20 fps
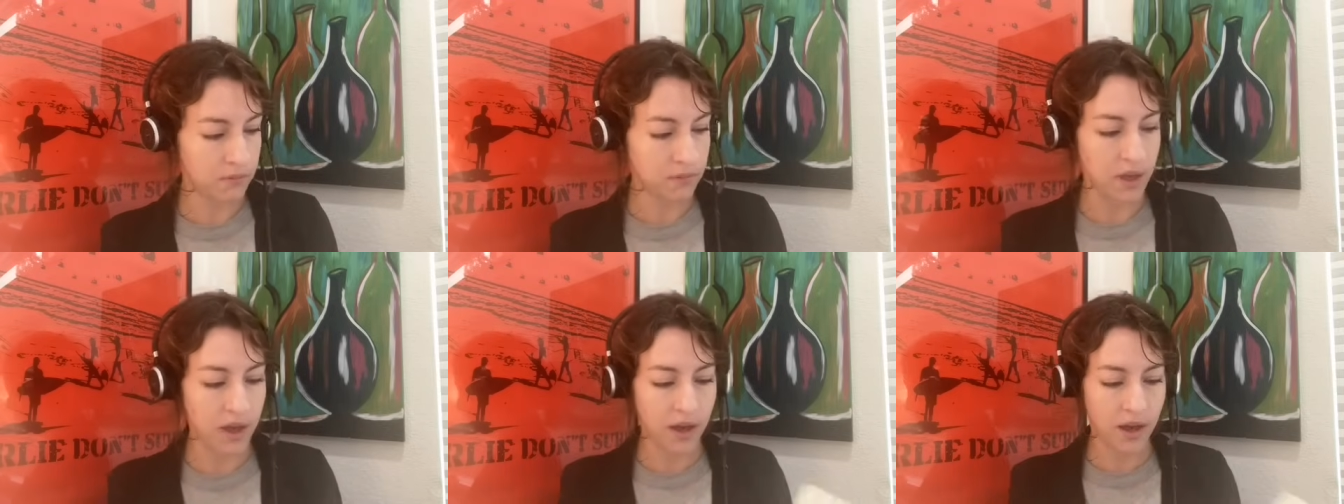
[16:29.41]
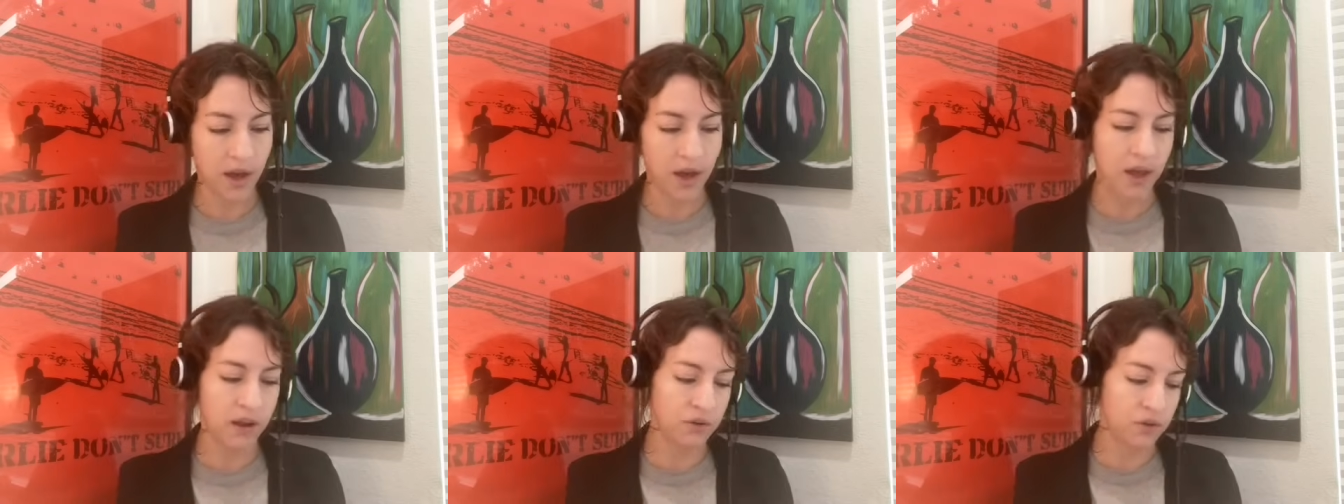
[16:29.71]
Yeah,
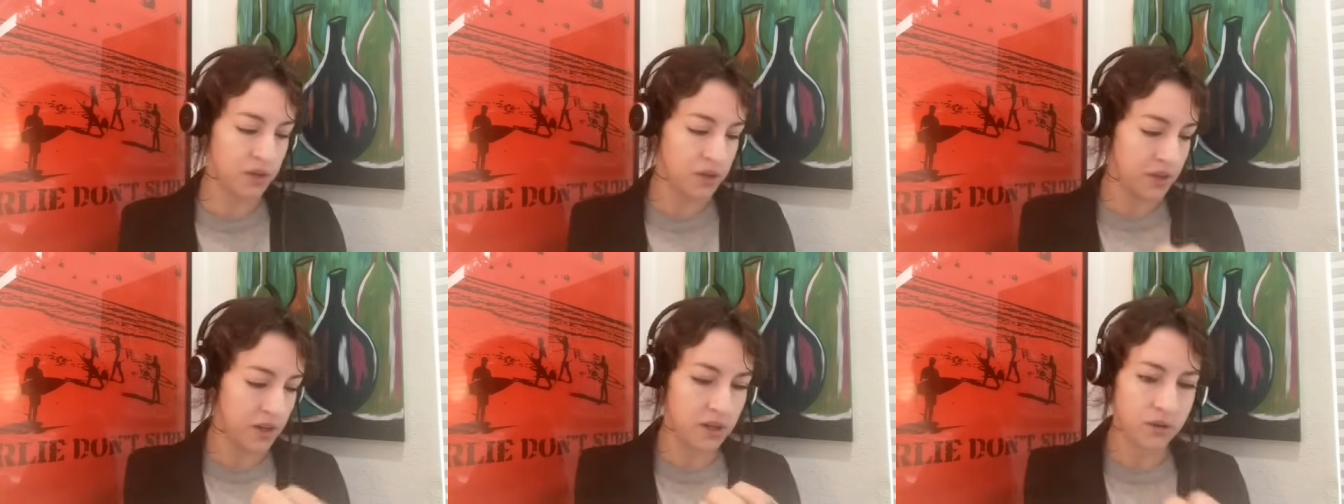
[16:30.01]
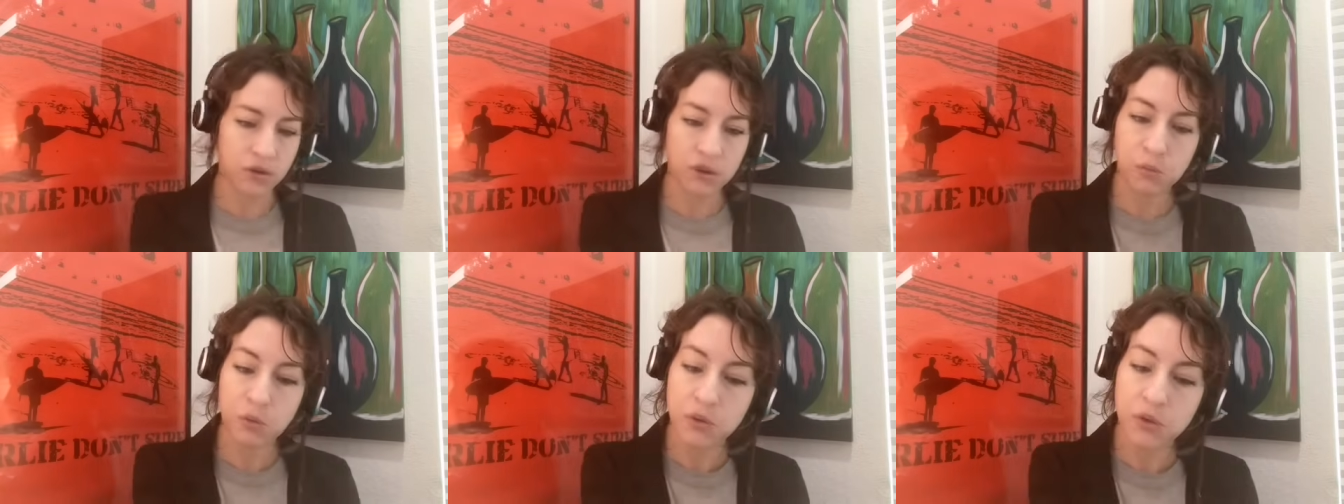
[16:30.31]
I understand
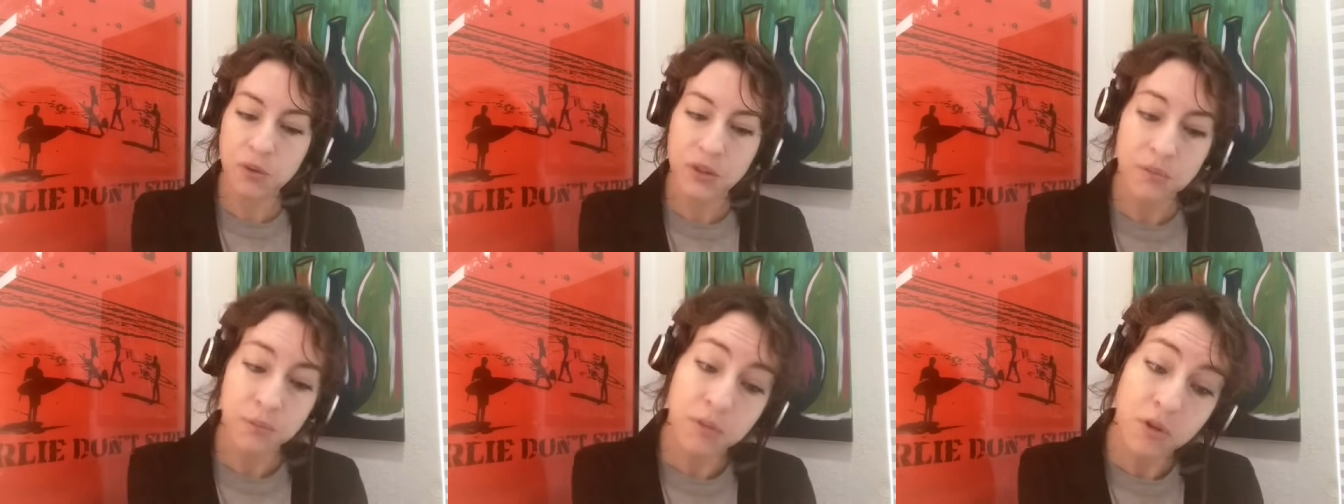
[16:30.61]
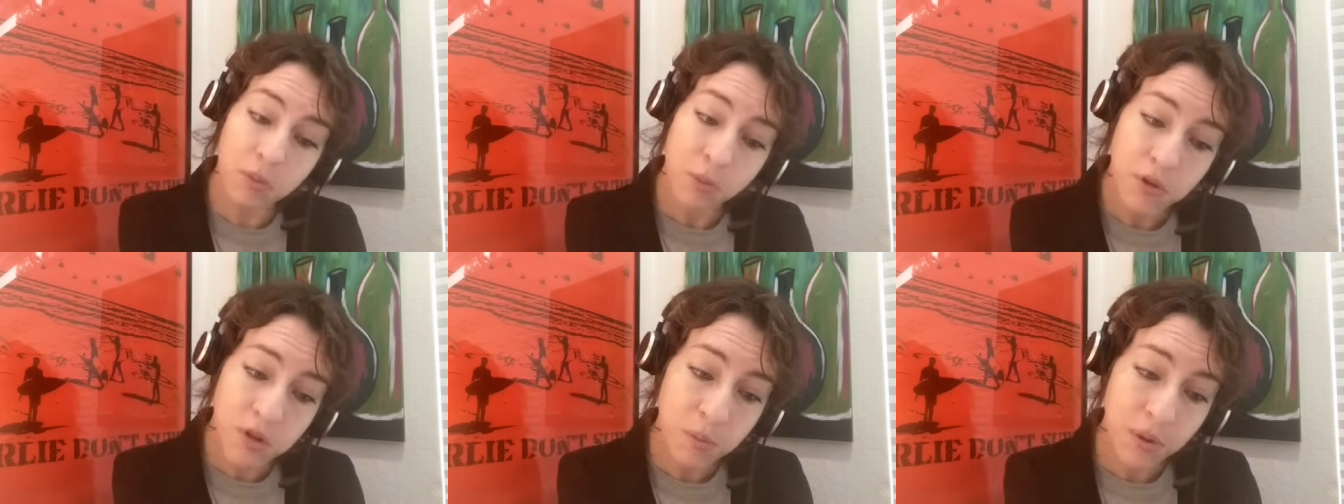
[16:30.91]
your, pers-
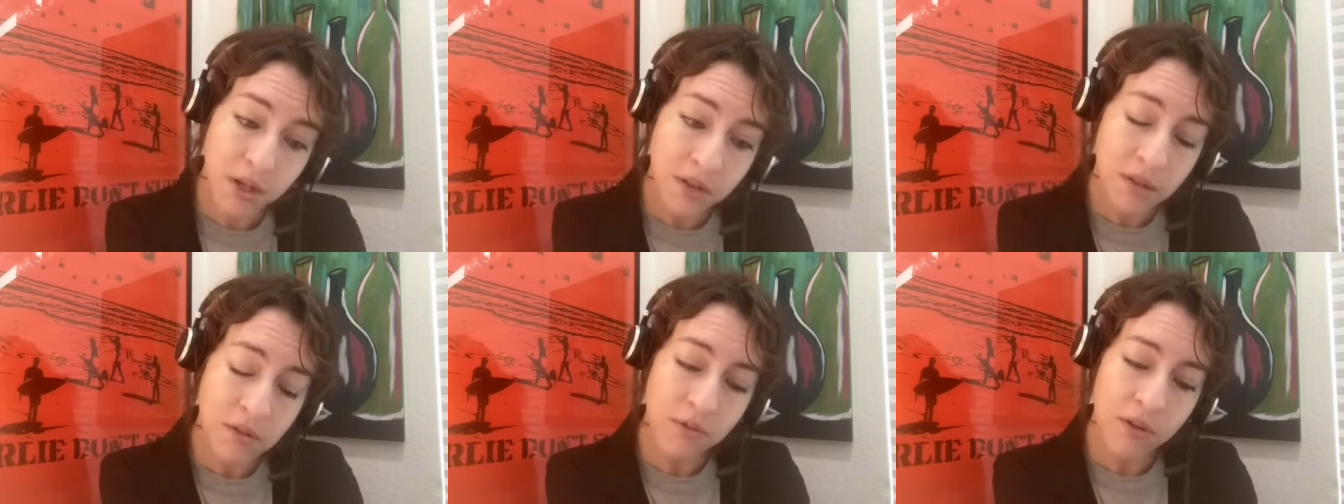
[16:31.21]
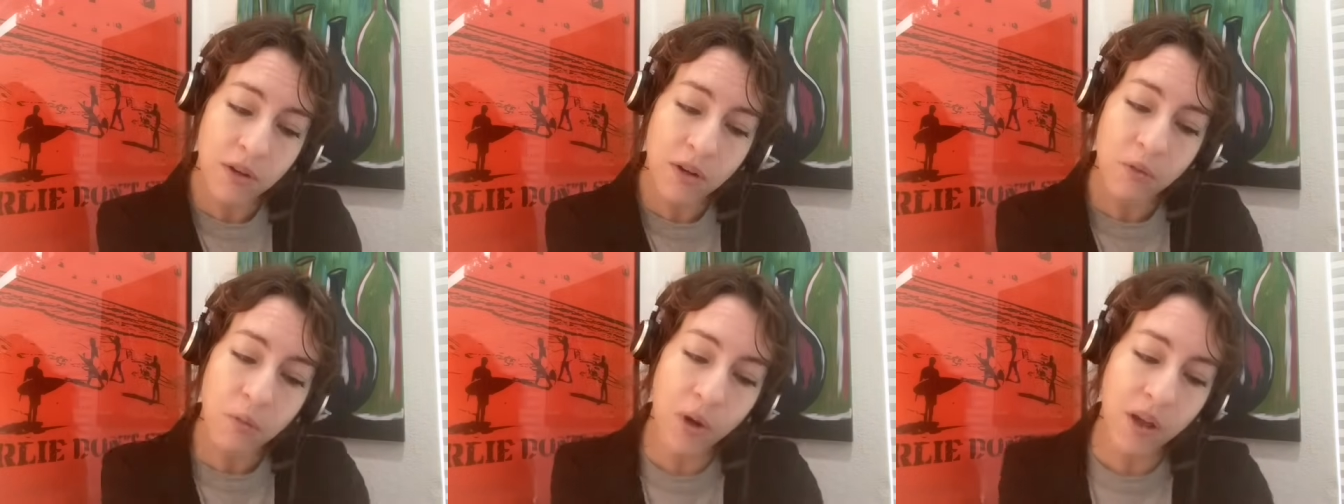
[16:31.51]
your perspective
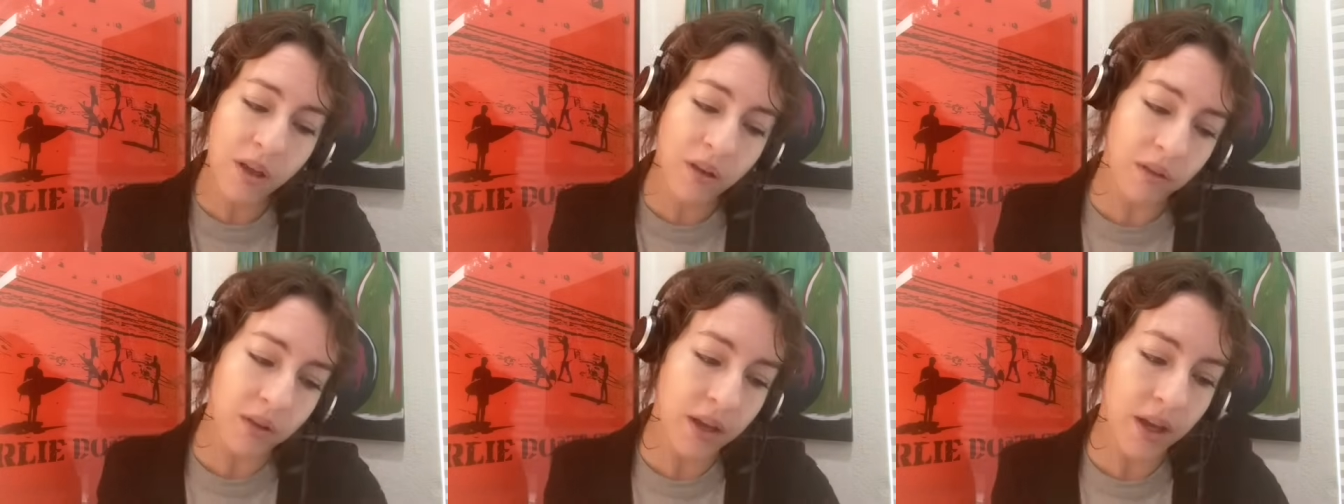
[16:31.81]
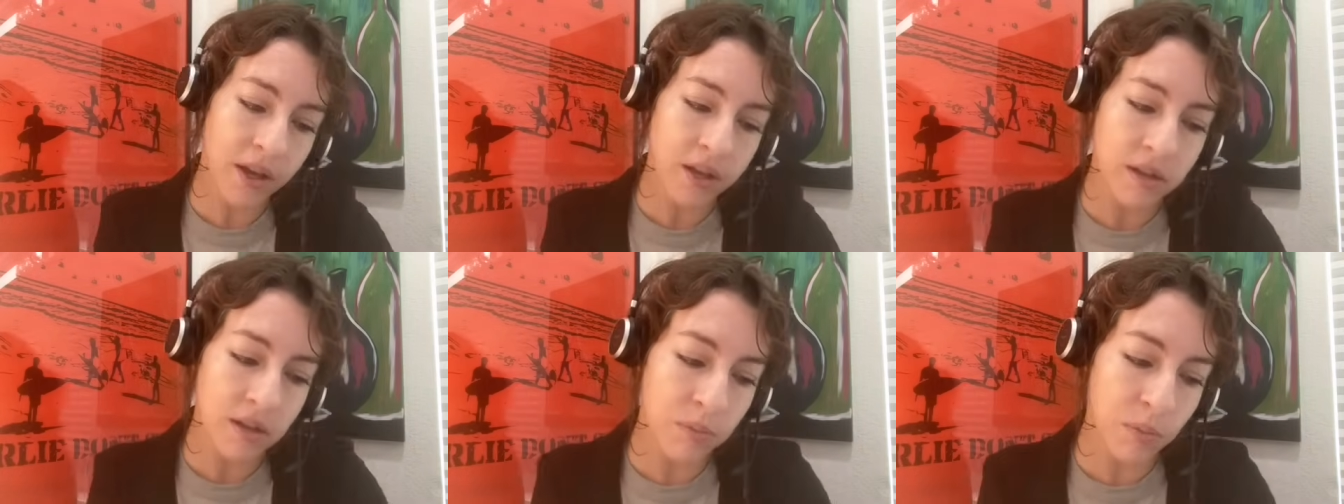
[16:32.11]
very well,
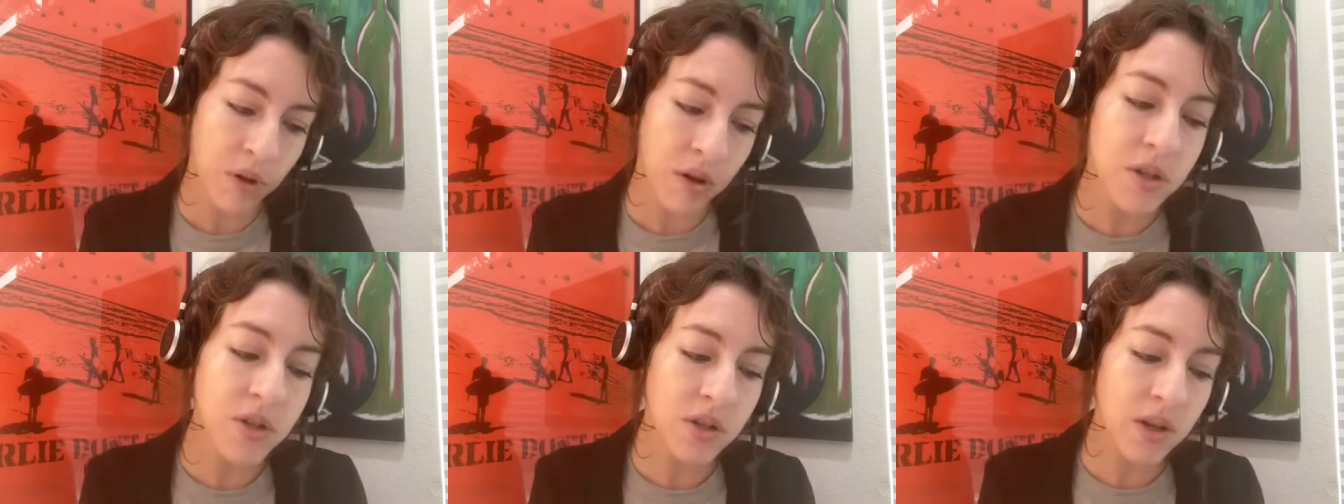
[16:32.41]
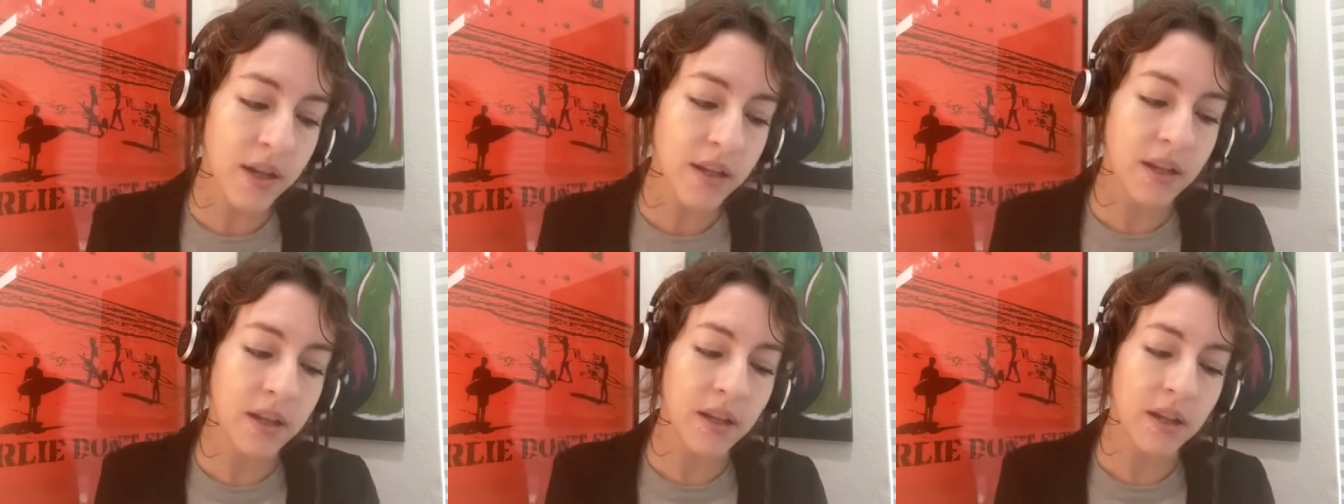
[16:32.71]
Kat Tenbarge.
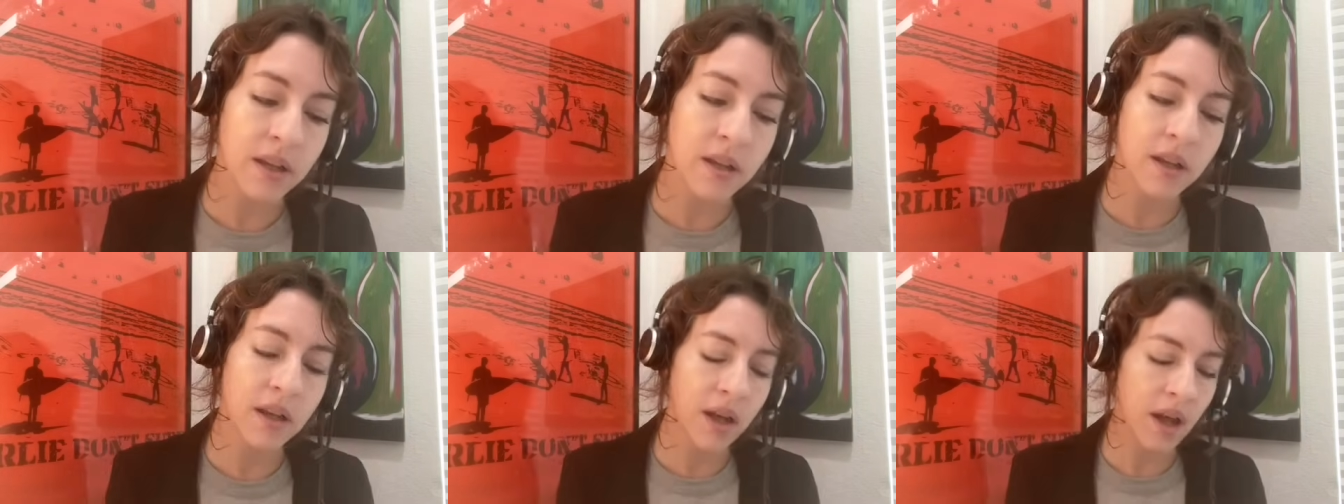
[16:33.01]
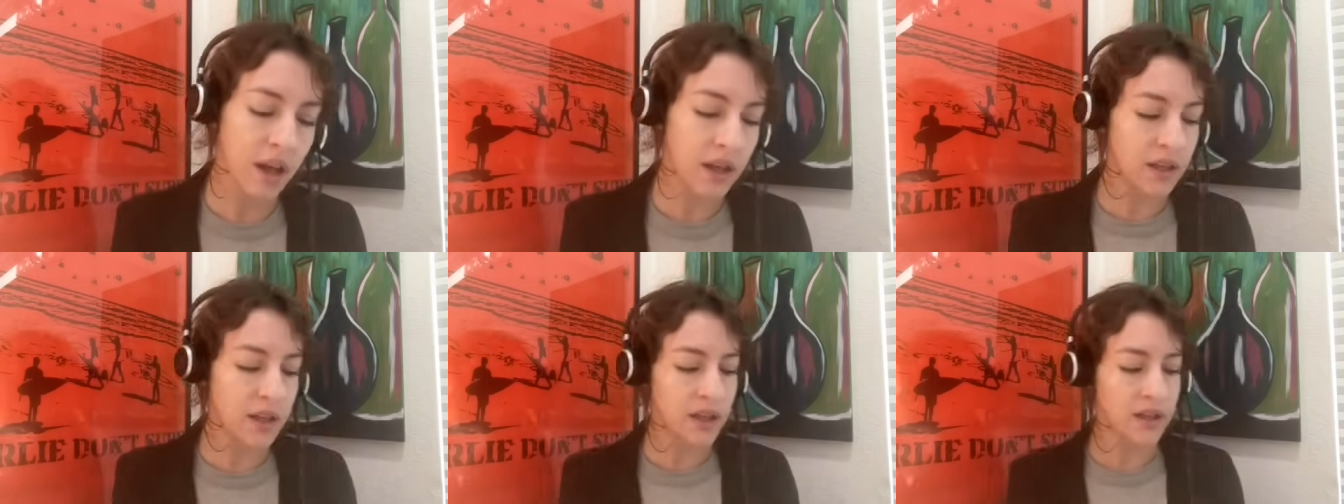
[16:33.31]
I get it.
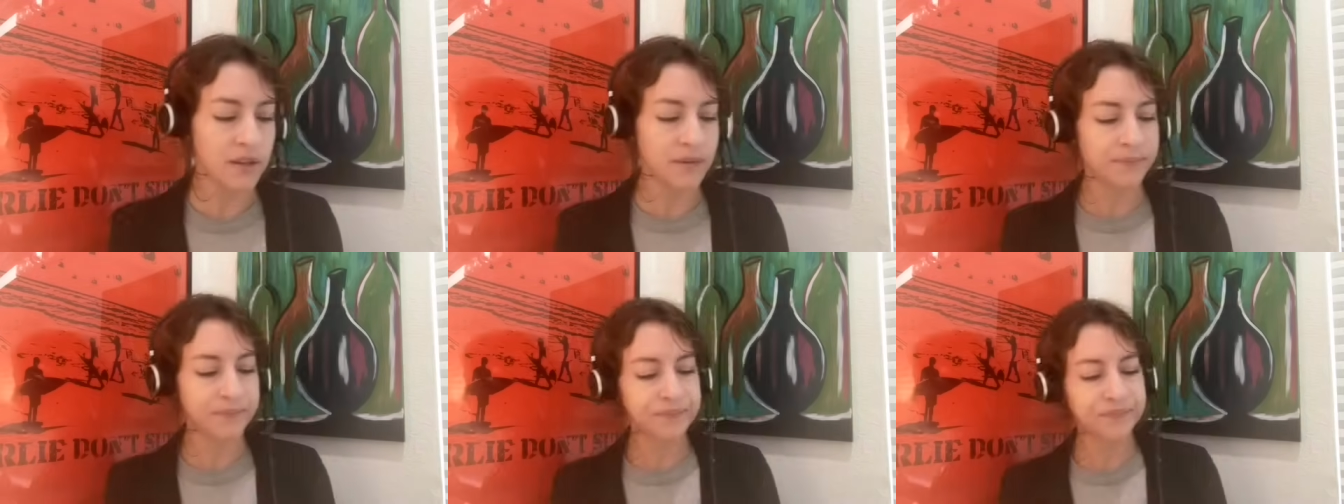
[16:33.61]
I get it.